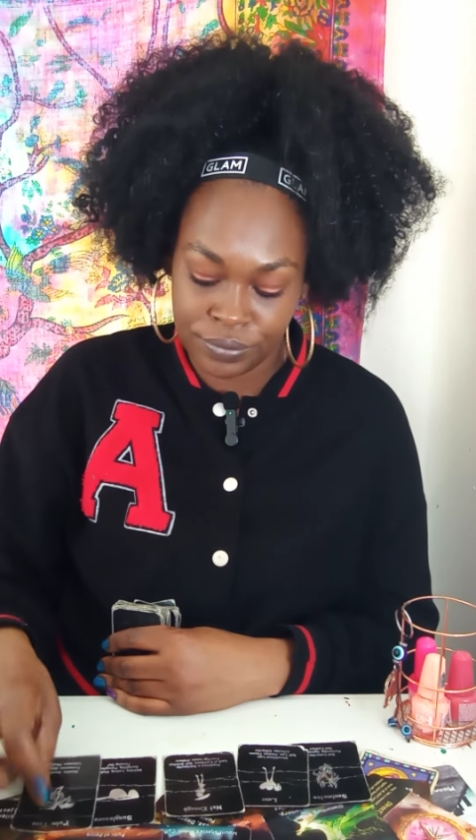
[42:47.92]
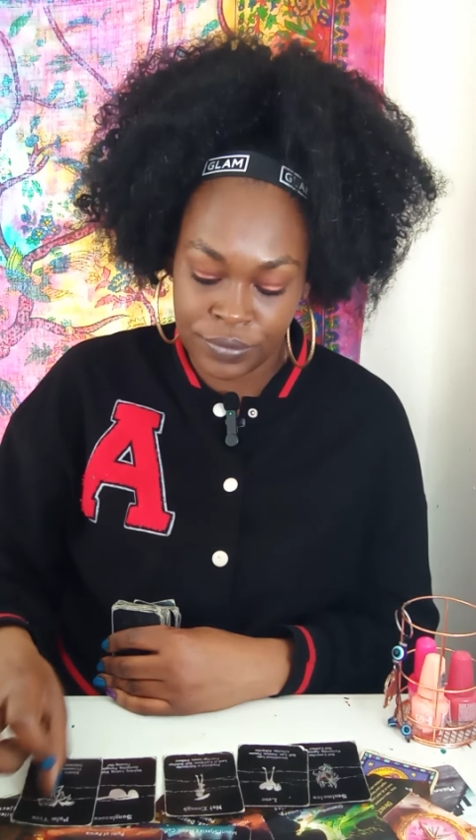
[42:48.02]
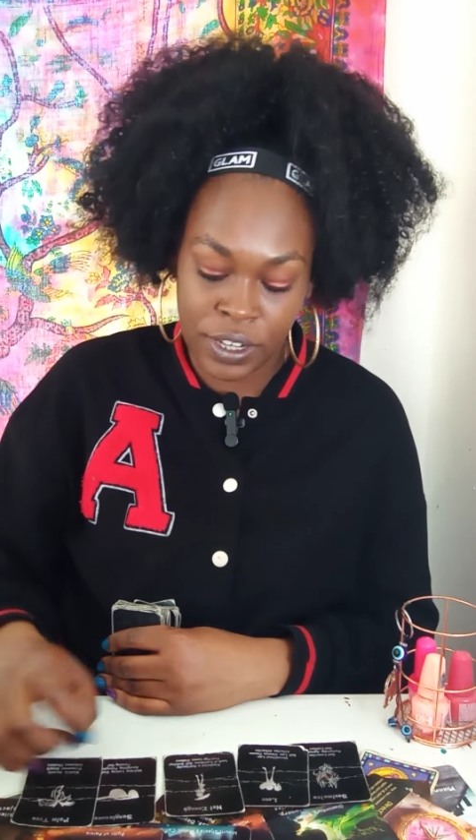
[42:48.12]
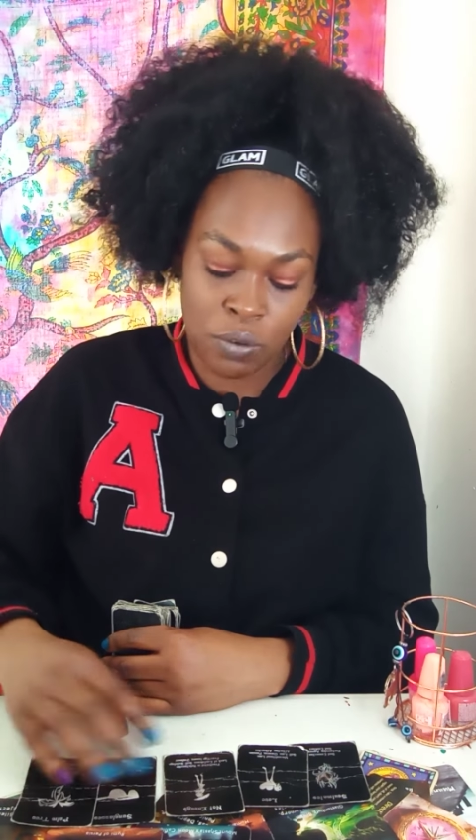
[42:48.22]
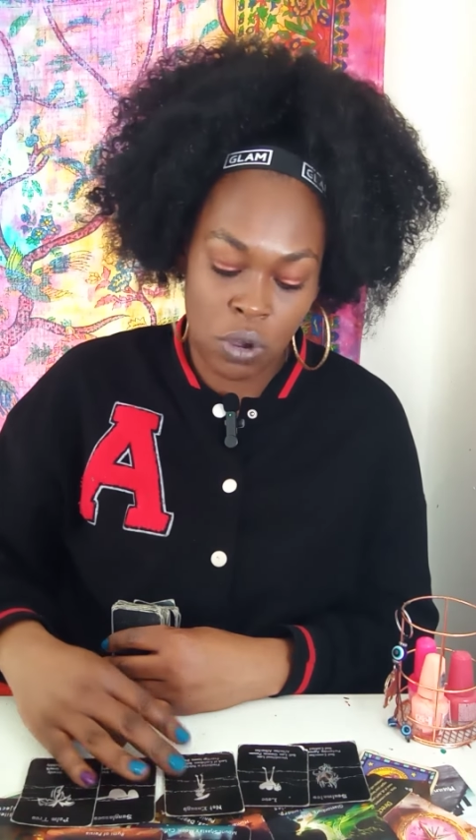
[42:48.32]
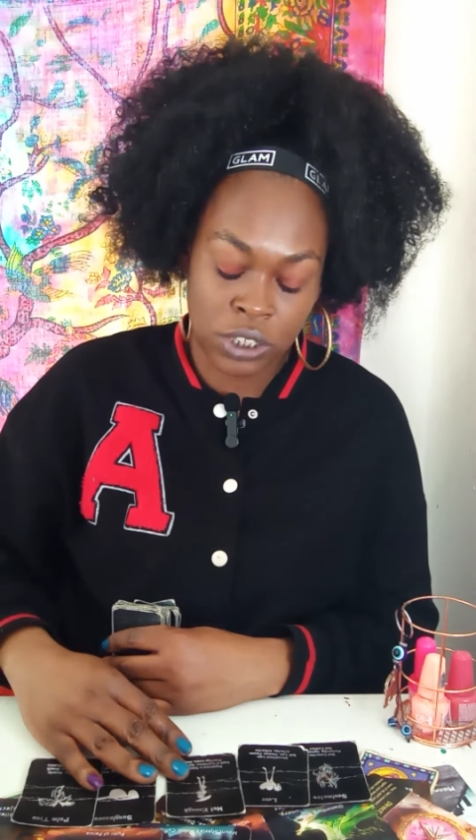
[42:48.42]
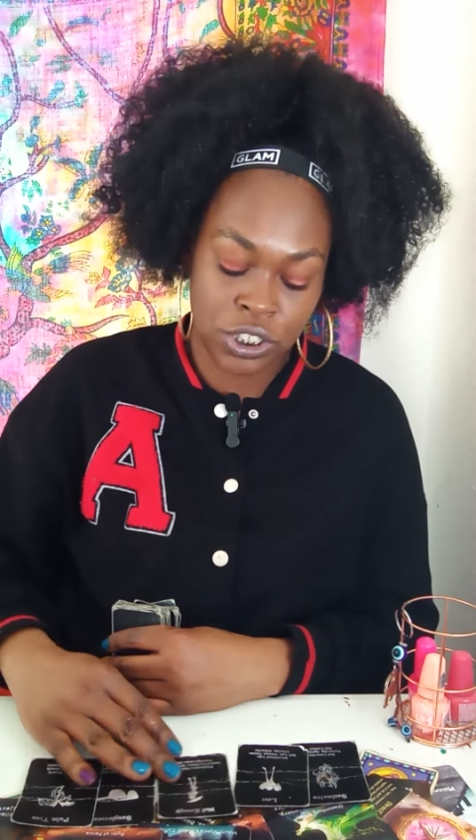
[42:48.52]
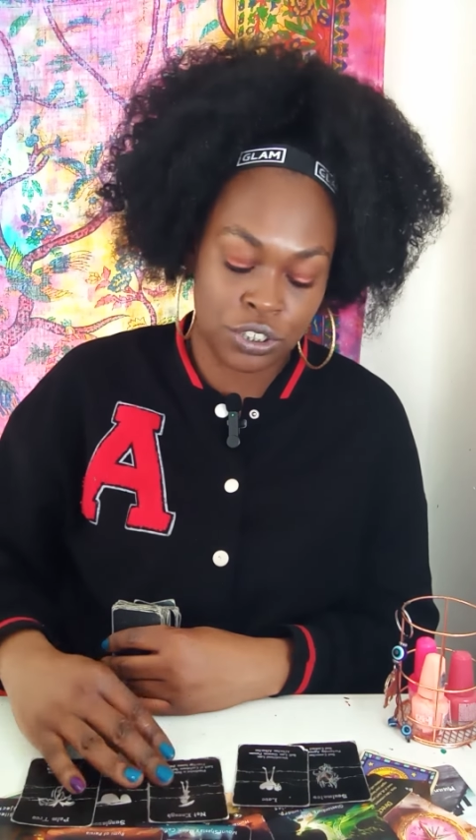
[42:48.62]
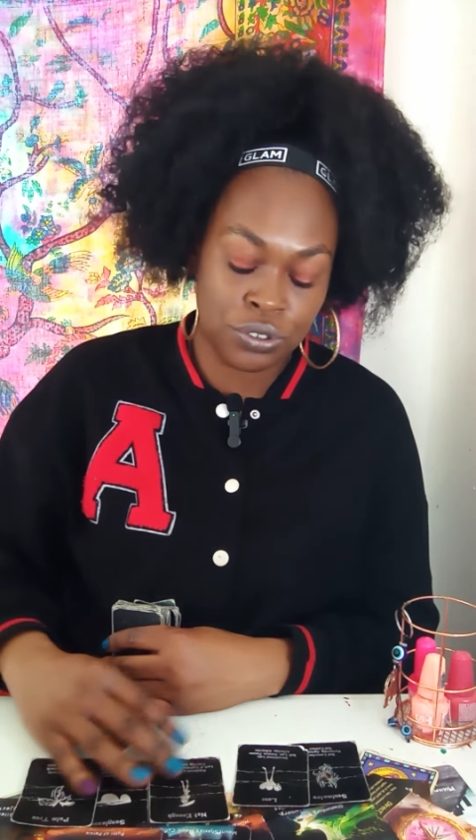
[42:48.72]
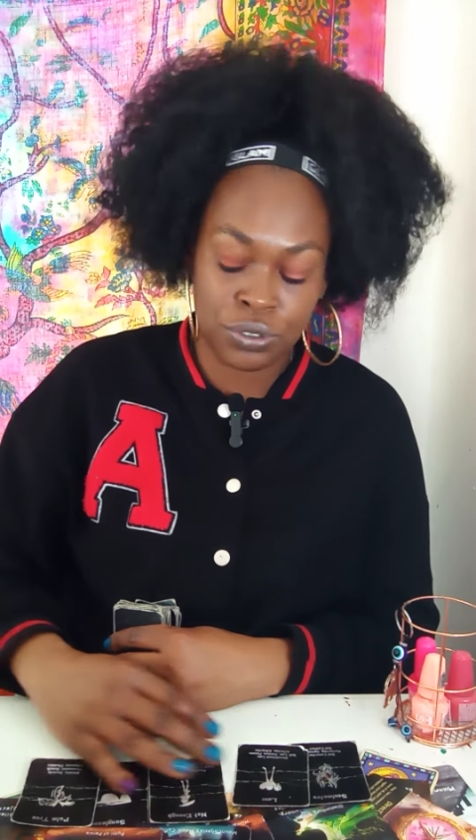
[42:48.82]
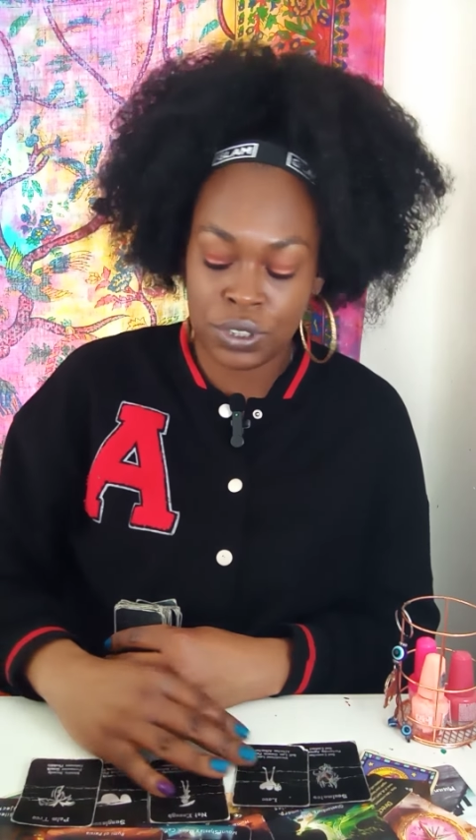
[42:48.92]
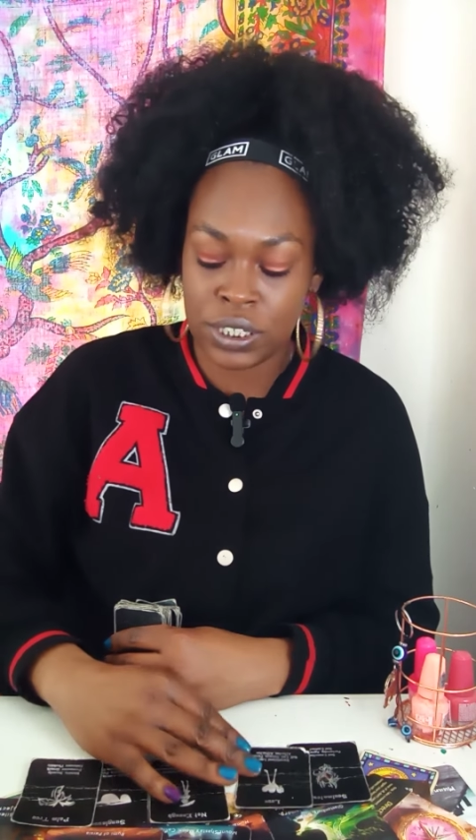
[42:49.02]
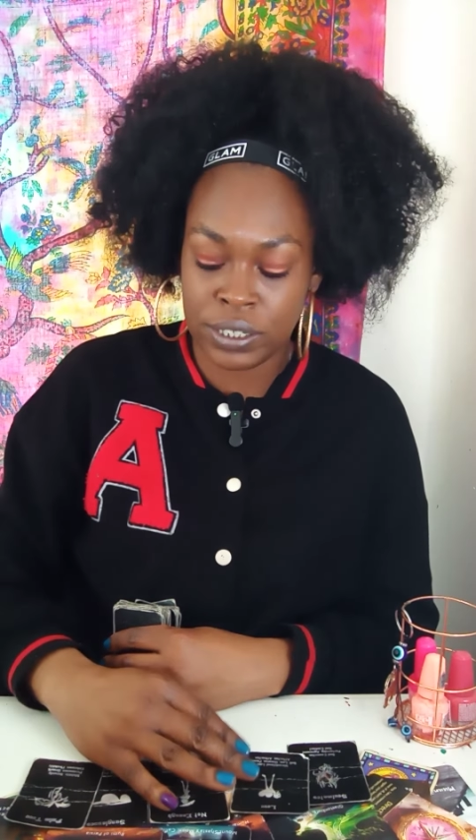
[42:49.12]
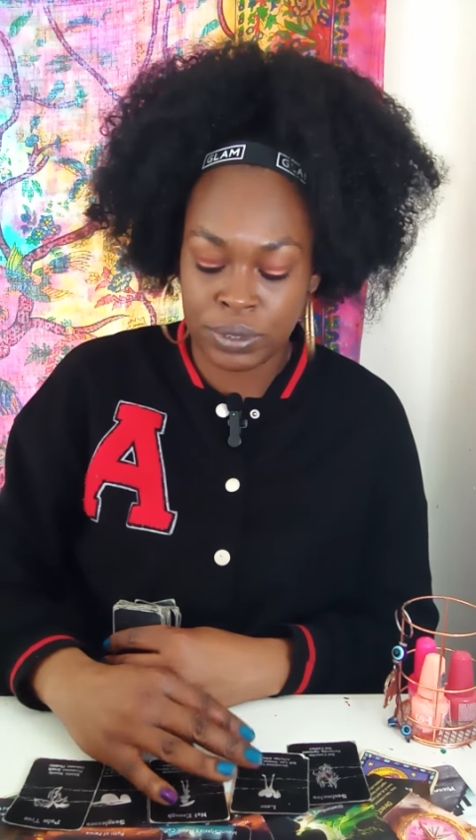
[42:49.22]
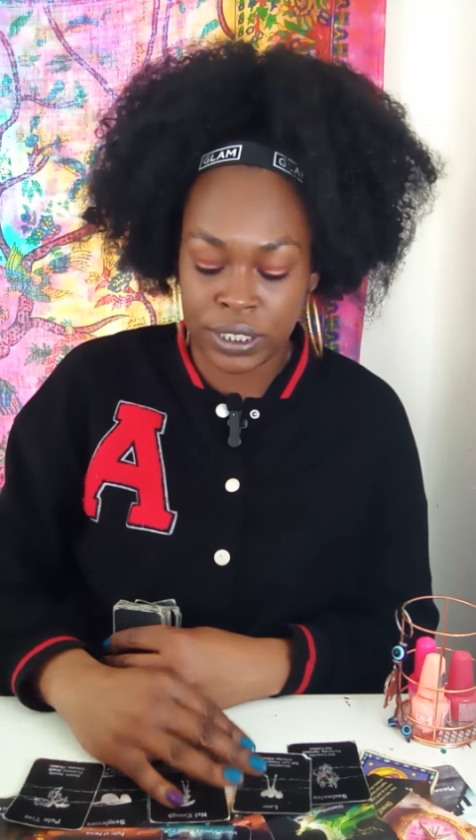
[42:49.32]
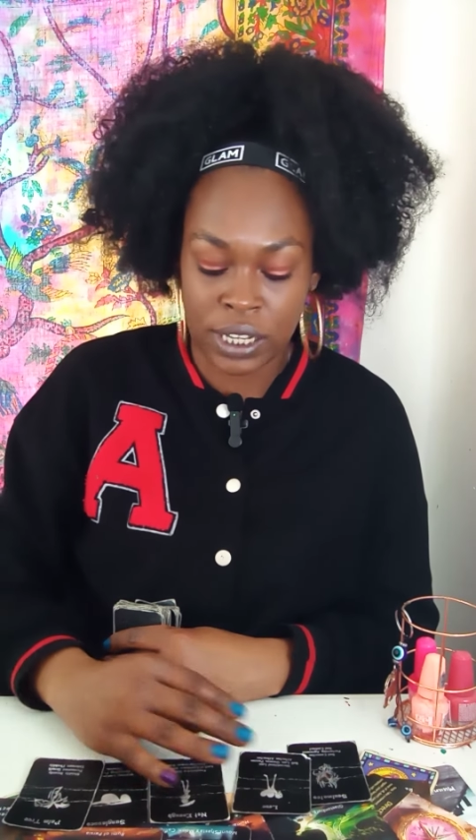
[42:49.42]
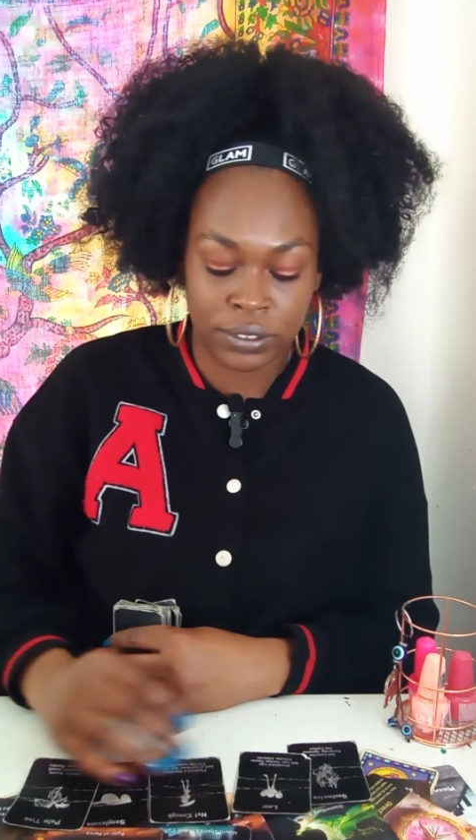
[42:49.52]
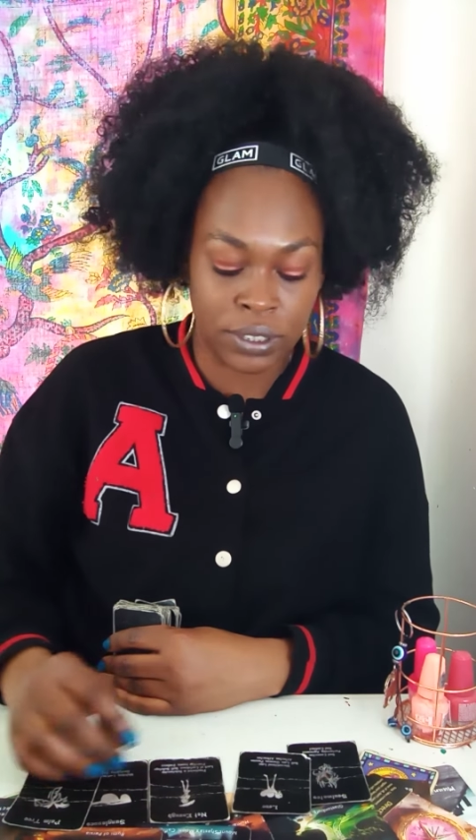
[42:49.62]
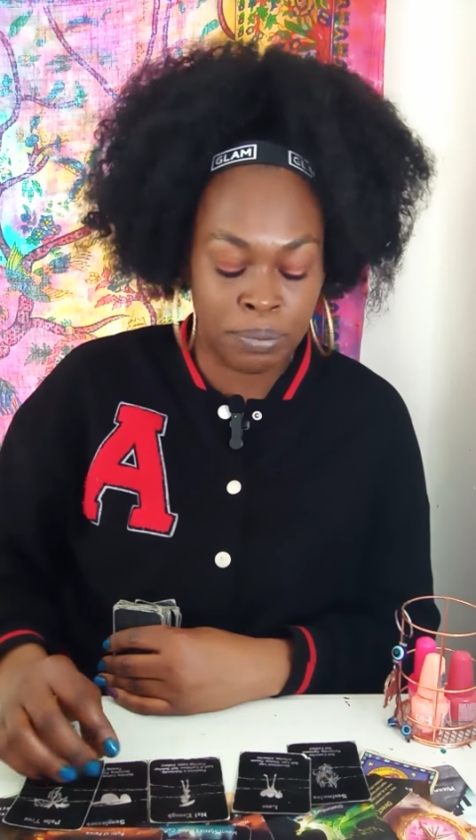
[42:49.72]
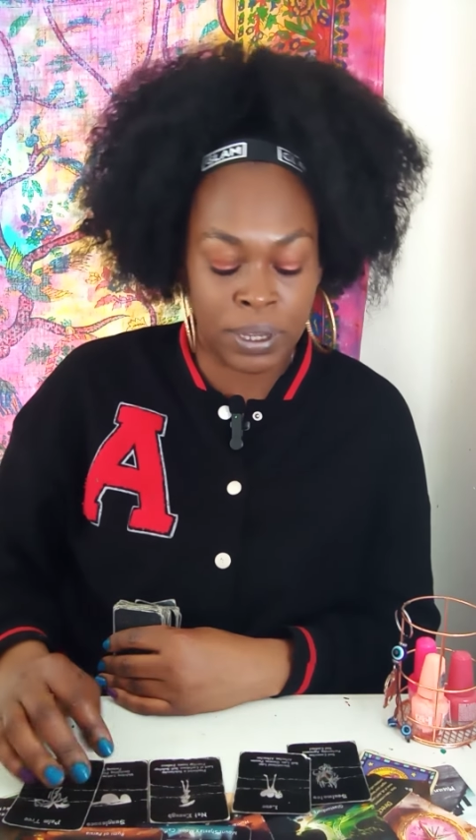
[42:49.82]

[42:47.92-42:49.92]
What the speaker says: They're watching you do good without them.